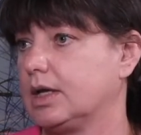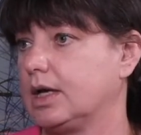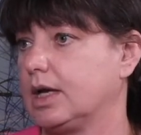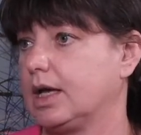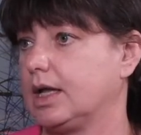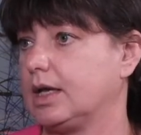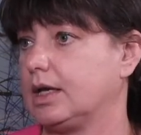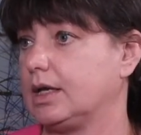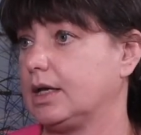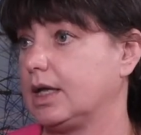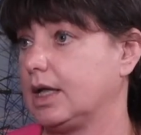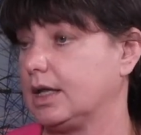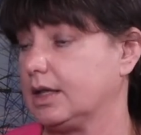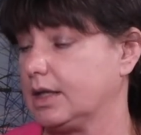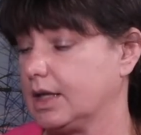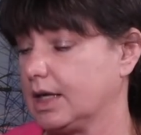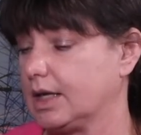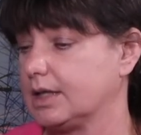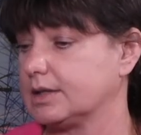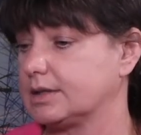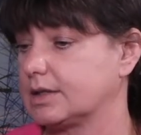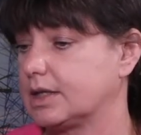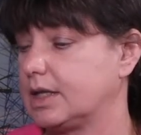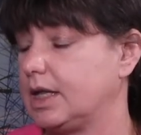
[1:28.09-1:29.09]
And there
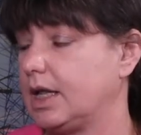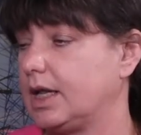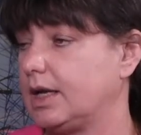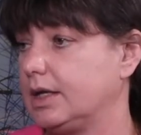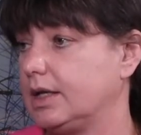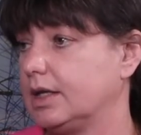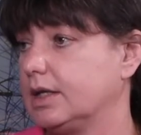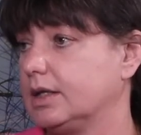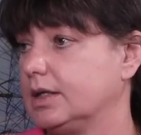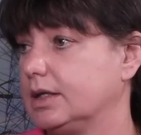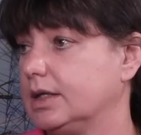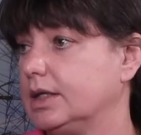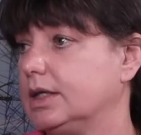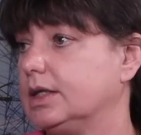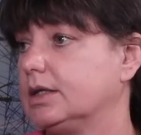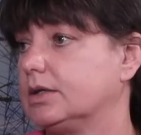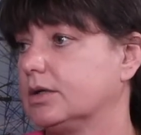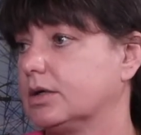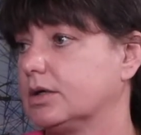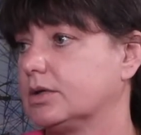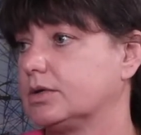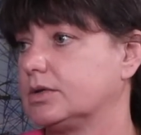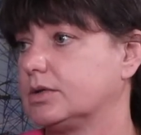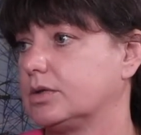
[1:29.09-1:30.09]
is clearly a need
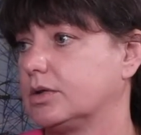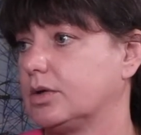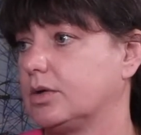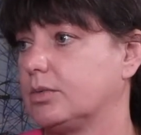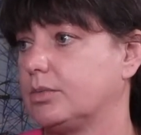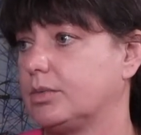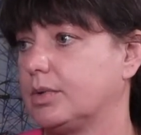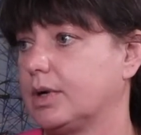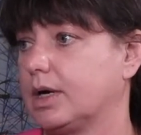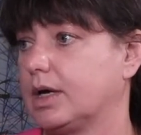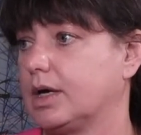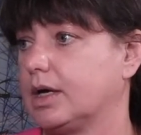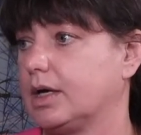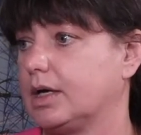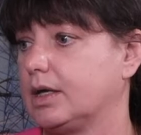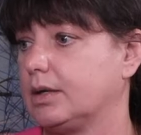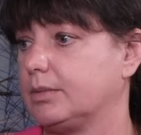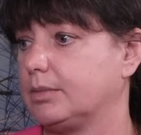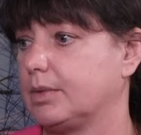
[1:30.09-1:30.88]
also by